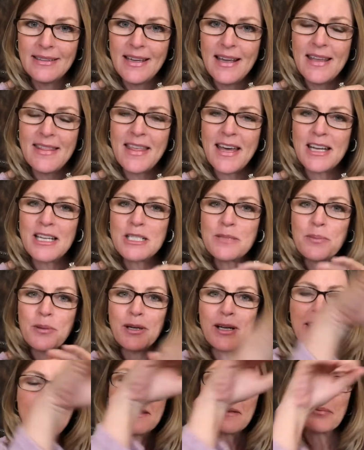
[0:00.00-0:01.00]
That is
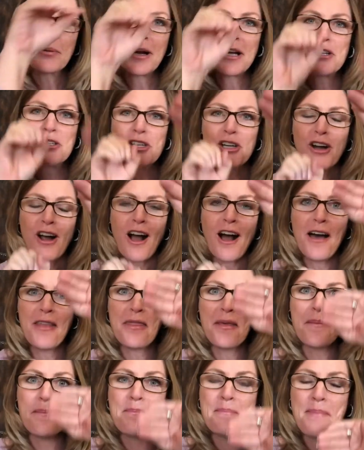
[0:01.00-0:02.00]
putting the pressure on
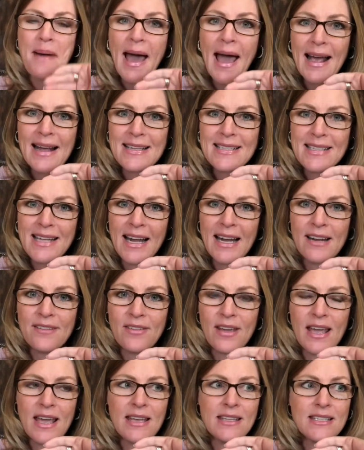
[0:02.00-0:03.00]
the back side of
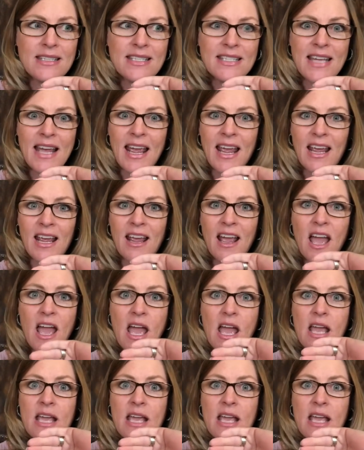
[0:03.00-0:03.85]
it and saying,